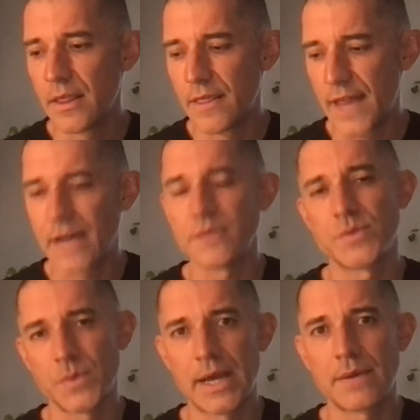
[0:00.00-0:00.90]
that
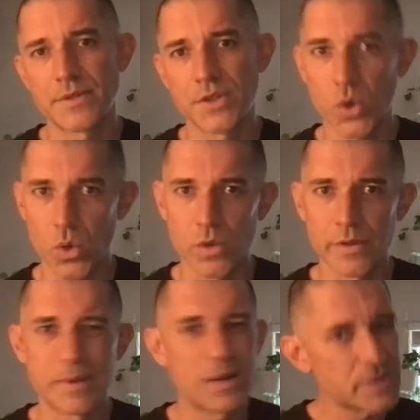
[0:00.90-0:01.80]
was when I was
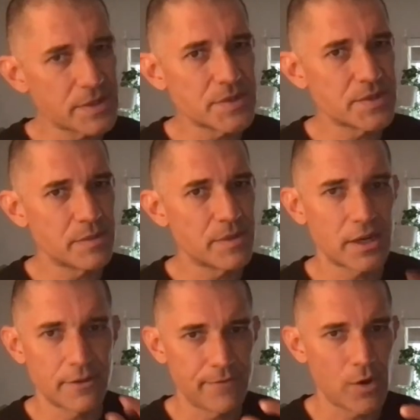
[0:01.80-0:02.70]
cold. But I was also sleeping
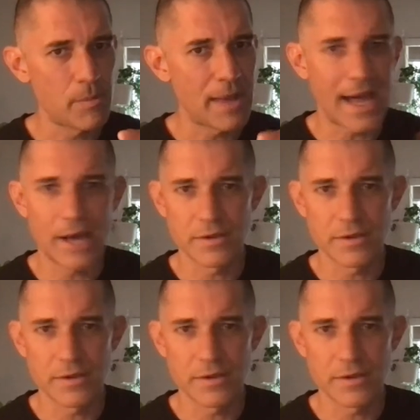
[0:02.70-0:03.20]
on a foam pad,